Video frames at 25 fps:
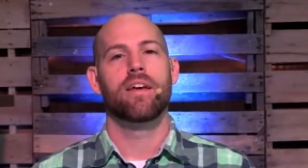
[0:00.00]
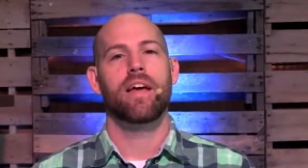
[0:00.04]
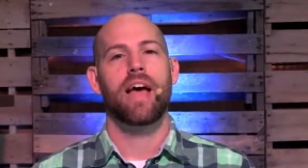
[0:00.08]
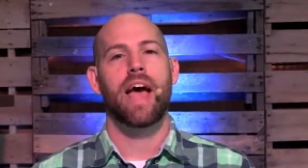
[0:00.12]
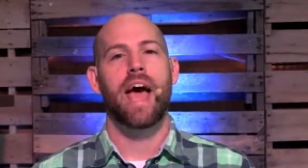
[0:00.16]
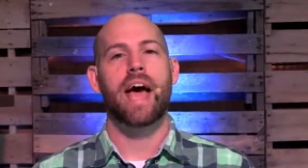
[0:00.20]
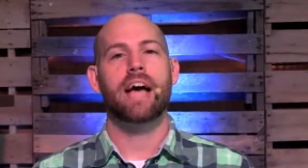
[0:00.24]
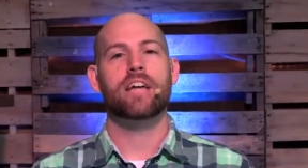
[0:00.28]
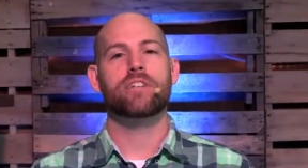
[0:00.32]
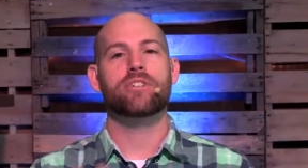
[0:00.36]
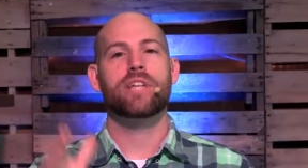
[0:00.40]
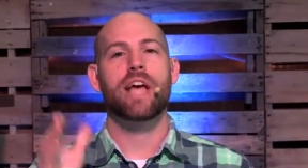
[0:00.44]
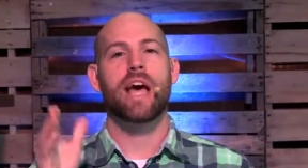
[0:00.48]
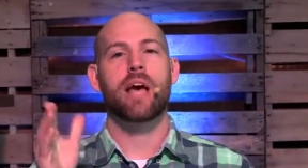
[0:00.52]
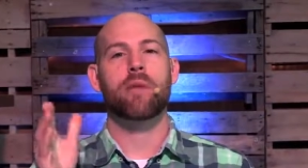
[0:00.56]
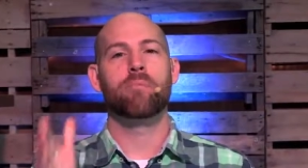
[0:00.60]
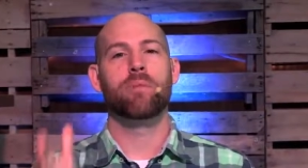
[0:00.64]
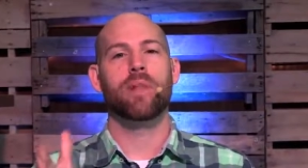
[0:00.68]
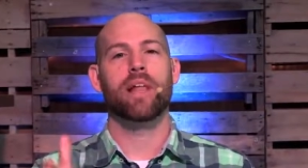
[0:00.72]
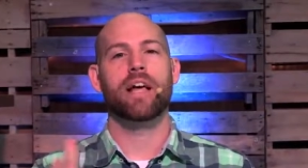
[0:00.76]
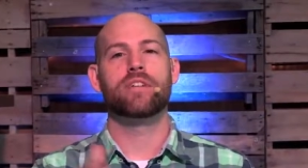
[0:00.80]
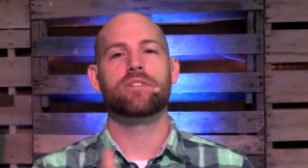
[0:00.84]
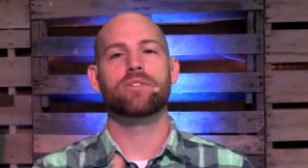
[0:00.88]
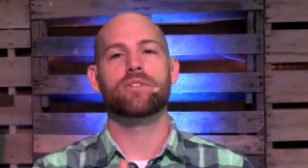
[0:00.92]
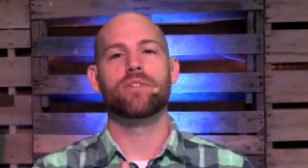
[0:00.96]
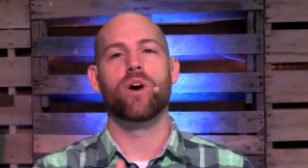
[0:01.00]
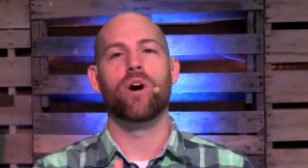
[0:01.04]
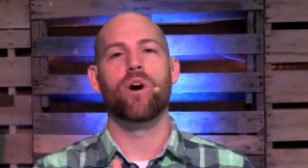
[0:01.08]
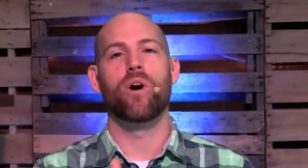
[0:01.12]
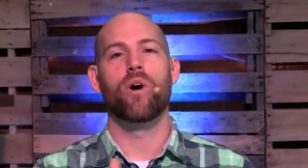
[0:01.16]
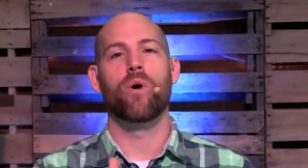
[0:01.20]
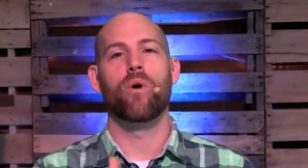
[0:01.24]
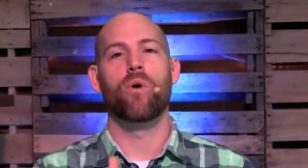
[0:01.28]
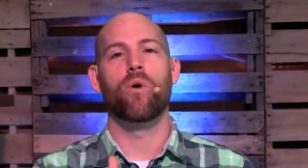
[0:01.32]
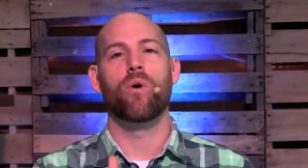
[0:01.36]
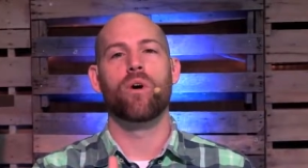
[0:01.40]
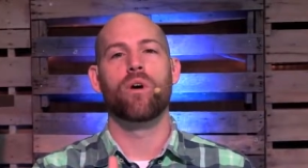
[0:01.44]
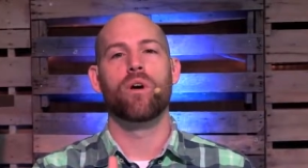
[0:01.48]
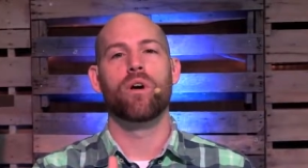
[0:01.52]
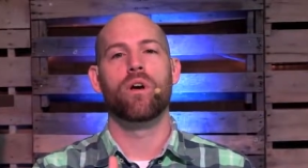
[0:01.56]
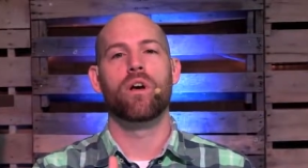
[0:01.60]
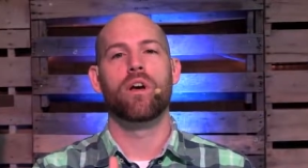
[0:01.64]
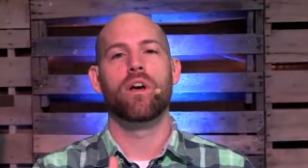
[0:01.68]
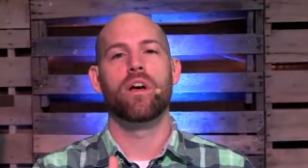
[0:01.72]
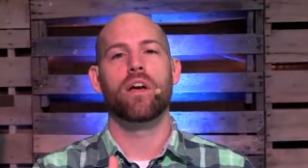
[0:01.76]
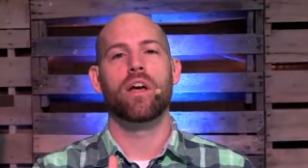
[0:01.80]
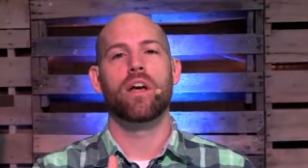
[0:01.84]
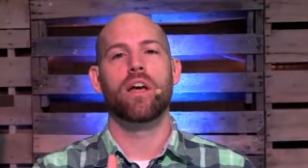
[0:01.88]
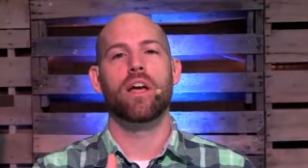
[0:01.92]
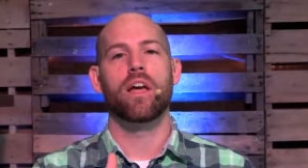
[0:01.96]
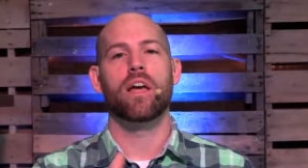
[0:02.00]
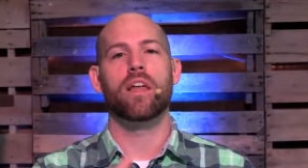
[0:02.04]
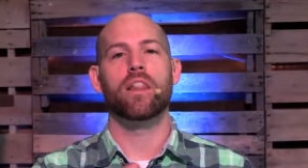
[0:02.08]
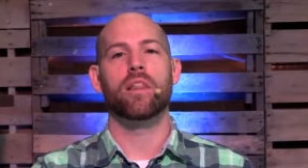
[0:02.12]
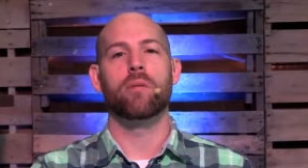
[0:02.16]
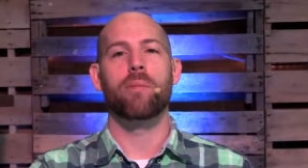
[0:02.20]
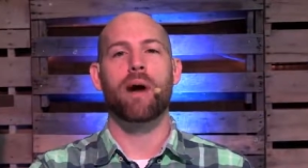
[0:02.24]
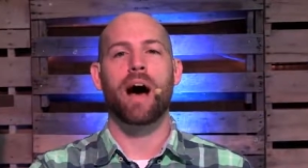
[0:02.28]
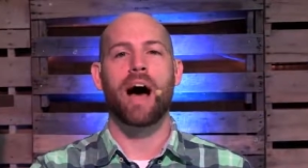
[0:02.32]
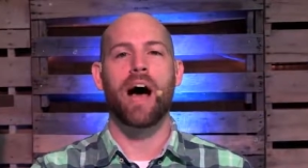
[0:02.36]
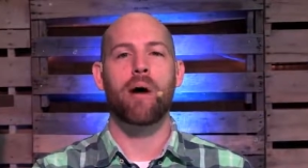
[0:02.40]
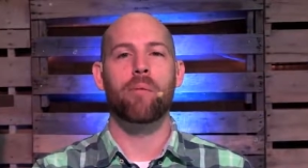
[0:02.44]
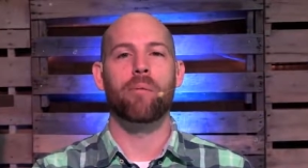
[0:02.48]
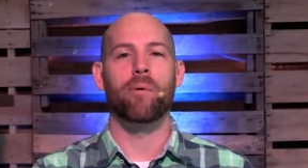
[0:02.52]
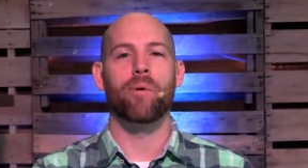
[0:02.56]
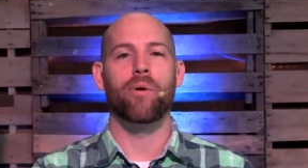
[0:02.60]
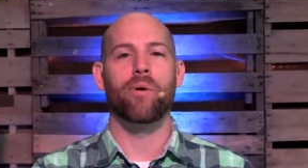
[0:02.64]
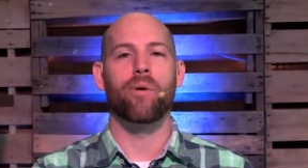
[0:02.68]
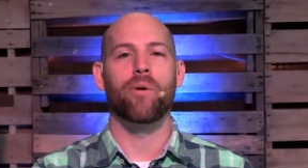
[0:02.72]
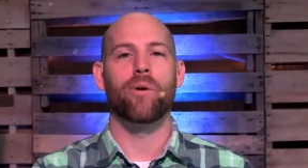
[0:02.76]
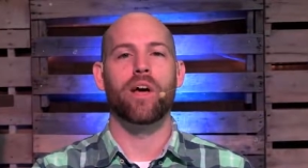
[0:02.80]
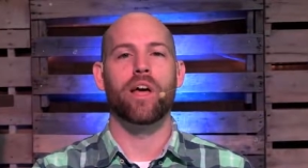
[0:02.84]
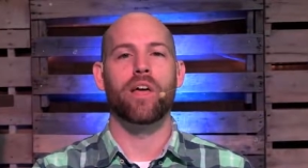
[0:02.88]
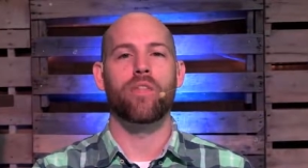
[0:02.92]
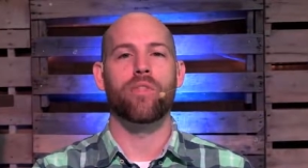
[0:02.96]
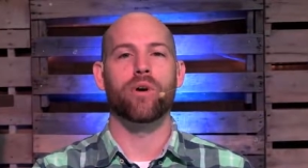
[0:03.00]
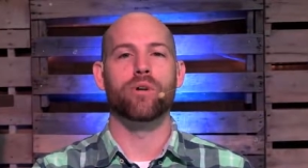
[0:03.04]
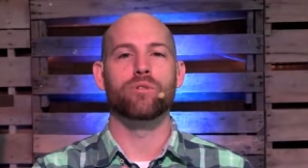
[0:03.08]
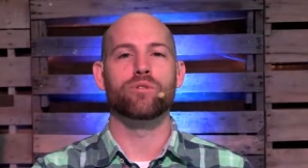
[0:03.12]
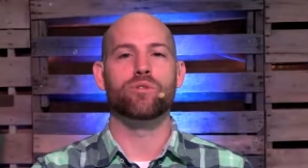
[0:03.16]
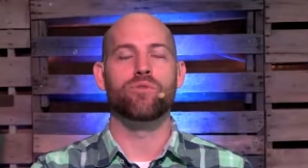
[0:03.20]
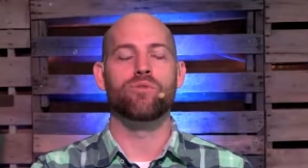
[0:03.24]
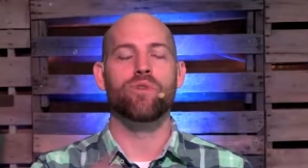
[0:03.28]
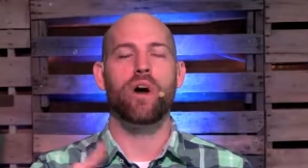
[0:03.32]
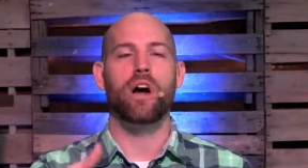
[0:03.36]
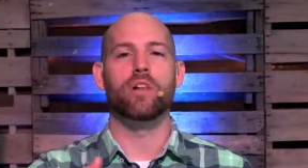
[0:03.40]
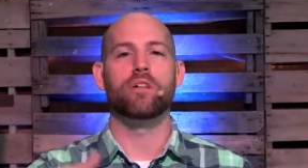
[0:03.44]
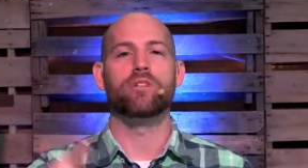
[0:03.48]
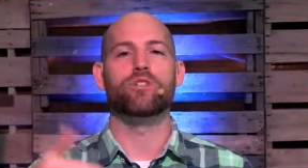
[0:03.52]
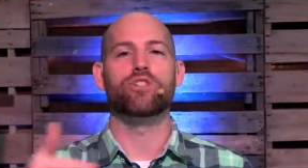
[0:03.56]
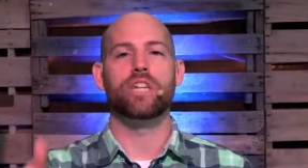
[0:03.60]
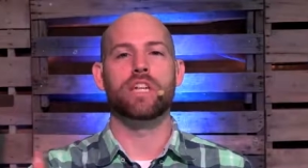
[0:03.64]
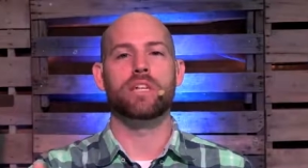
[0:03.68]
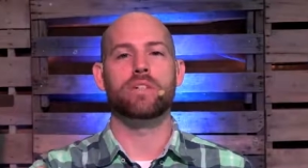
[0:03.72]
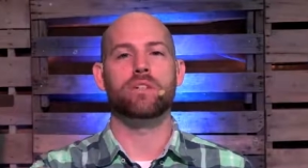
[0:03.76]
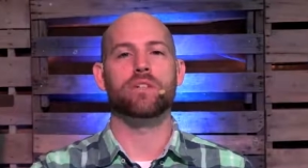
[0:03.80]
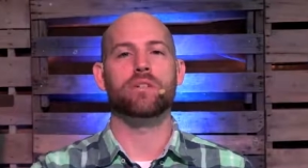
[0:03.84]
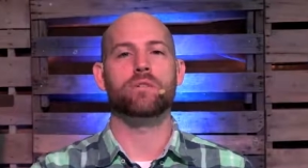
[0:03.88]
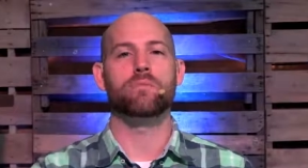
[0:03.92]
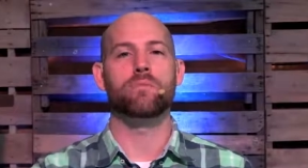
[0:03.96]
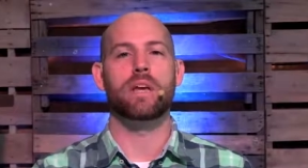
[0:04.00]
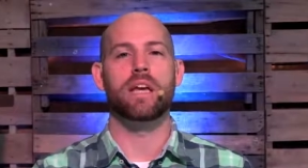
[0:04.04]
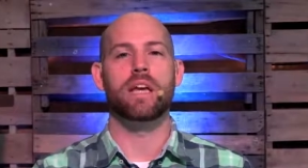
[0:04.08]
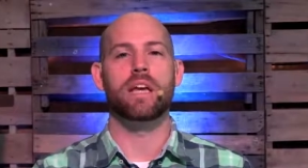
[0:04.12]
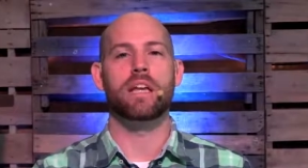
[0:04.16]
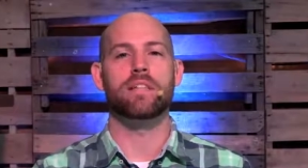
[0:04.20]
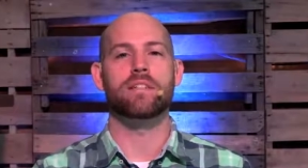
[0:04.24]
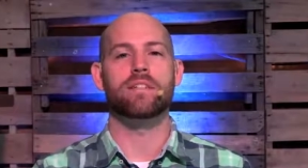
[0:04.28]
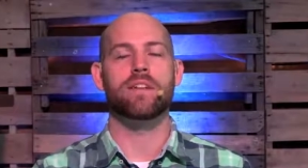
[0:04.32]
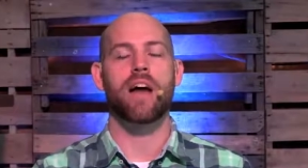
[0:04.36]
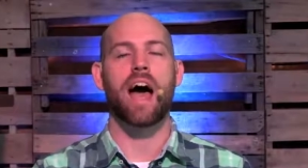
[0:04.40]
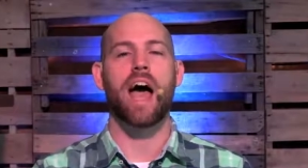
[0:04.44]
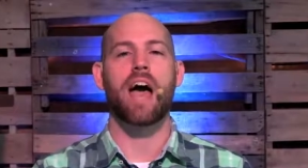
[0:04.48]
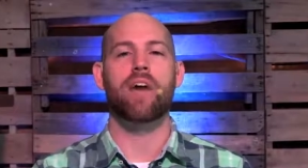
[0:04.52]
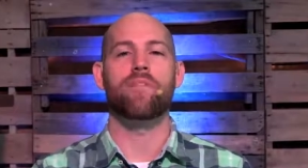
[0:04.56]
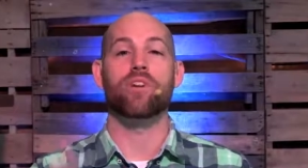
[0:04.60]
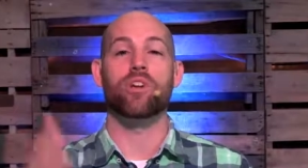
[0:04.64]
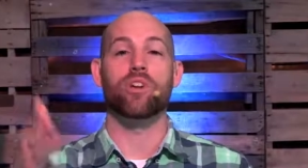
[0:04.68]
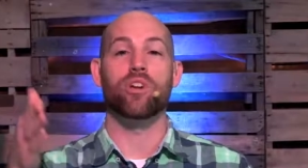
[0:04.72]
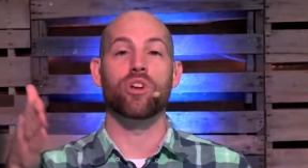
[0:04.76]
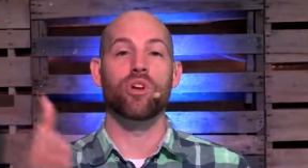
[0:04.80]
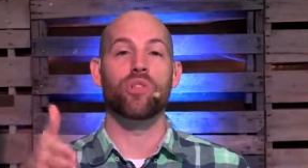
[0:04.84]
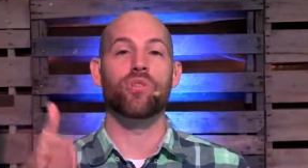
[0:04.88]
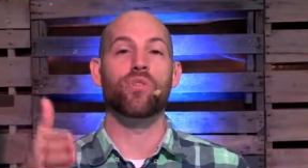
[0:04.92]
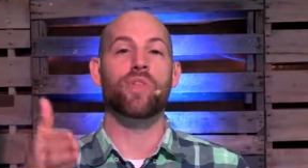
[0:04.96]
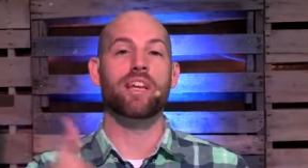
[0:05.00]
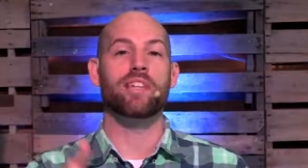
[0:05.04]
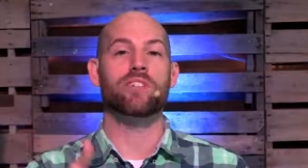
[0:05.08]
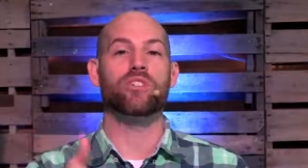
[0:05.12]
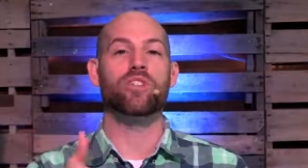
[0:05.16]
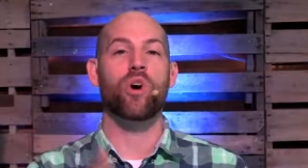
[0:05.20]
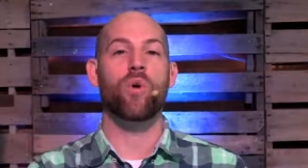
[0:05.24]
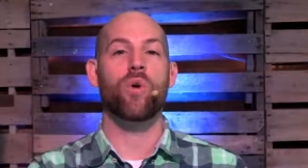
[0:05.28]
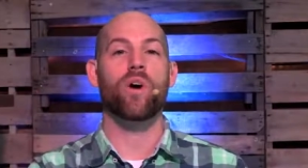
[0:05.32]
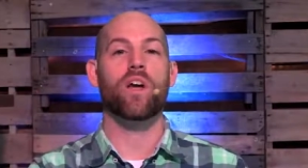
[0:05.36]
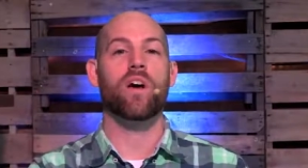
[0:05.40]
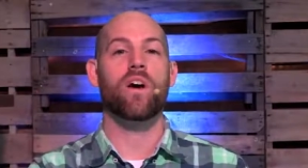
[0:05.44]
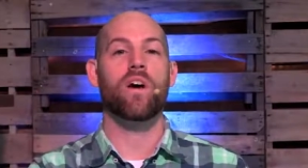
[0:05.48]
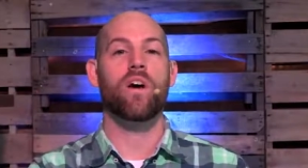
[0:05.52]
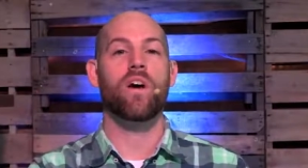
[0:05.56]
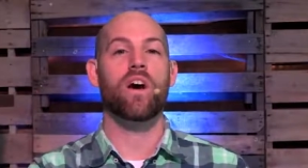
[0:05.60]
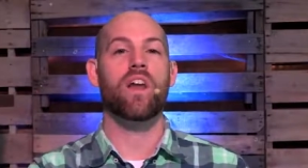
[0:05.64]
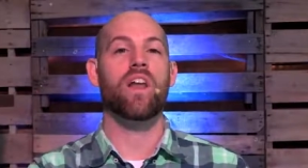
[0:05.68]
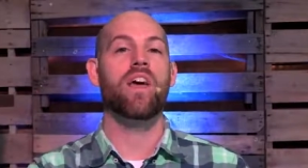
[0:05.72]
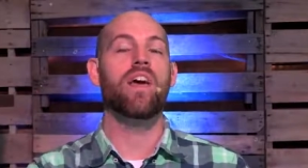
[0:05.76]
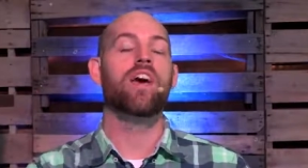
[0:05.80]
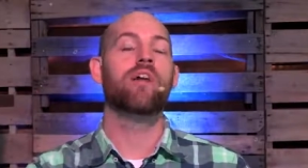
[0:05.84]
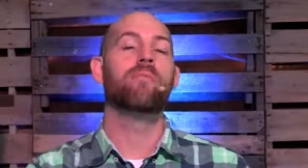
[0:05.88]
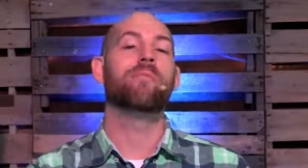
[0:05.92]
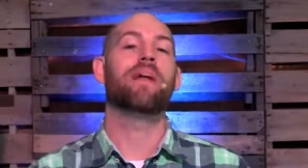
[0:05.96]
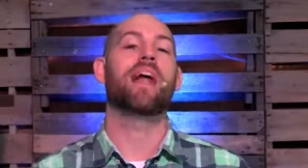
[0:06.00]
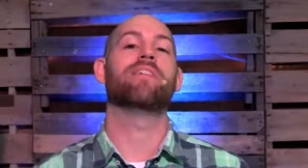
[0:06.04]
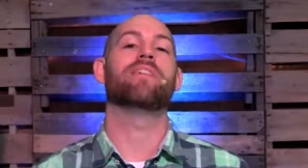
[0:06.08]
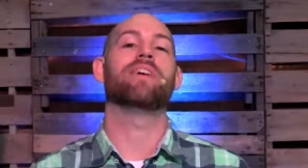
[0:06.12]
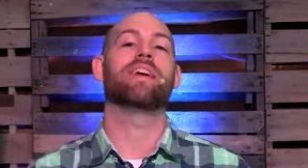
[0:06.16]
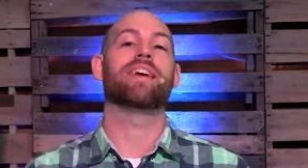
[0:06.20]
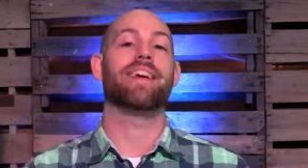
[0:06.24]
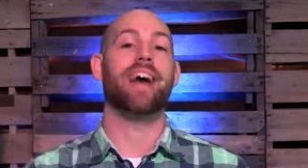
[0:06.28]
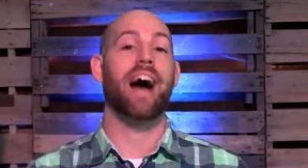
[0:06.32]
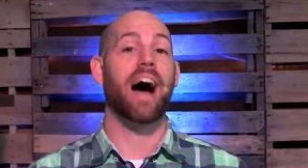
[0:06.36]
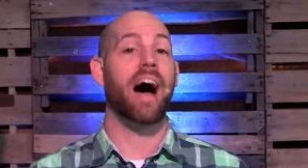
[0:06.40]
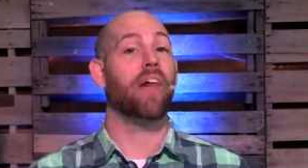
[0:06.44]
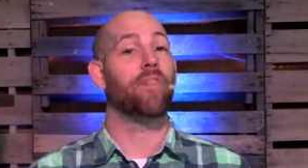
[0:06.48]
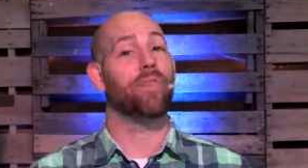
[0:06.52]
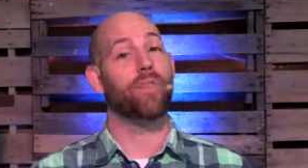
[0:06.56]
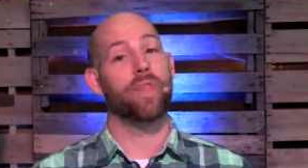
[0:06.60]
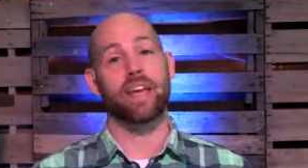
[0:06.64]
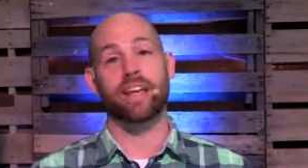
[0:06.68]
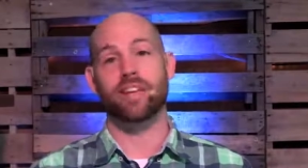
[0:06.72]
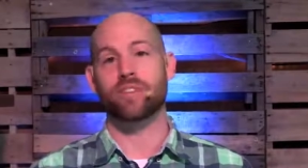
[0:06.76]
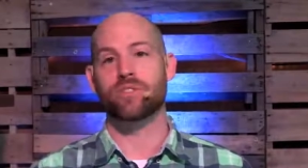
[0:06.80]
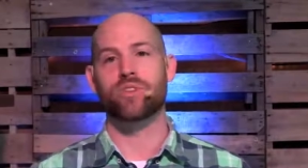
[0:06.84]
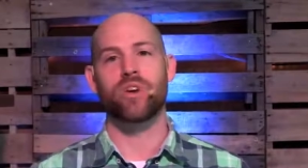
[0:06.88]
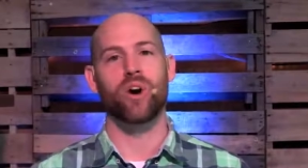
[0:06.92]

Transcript: Hashtag blessed, though, in the Bible and those who follow Jesus means not having good things going on, but having God things